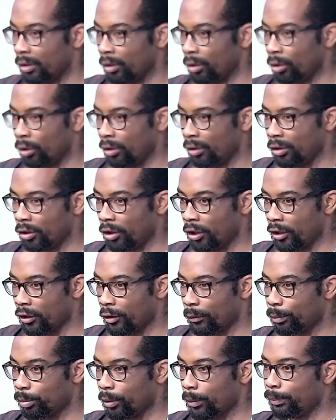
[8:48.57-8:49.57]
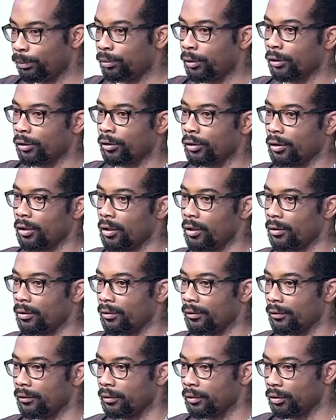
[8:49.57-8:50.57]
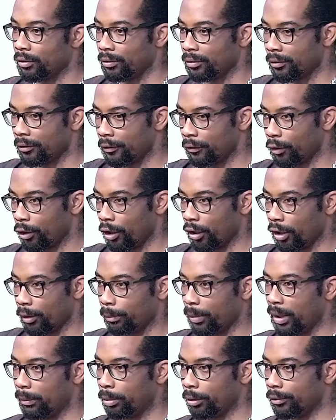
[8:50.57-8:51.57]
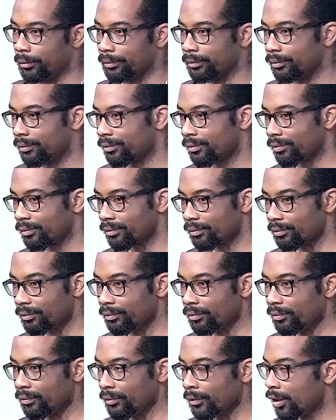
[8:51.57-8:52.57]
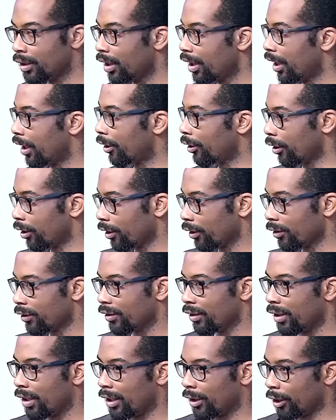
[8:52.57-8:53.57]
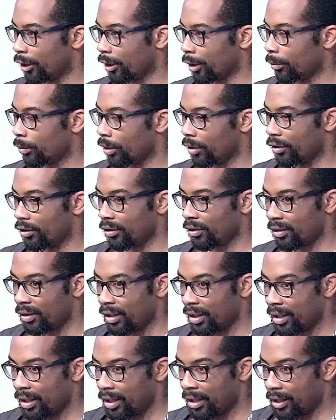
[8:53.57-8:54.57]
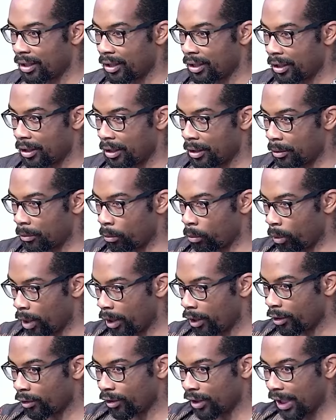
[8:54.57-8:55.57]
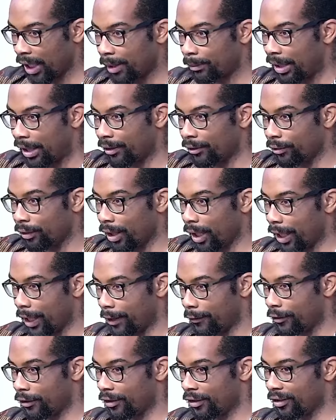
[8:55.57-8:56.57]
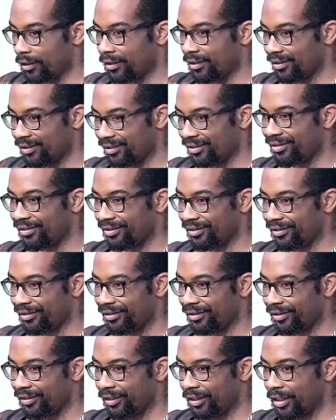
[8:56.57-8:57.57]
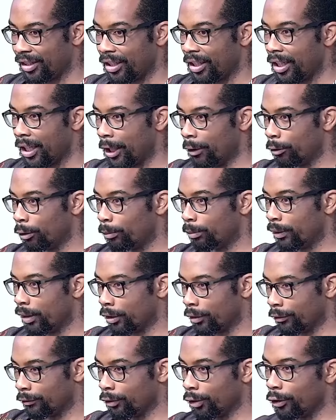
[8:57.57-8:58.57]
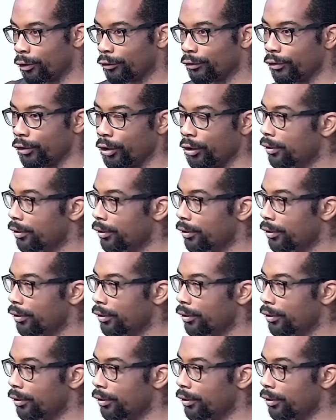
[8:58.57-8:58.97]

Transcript: Jesus broke protocol for other people. In other, in other words, when your time arrives, he will break the rules for you.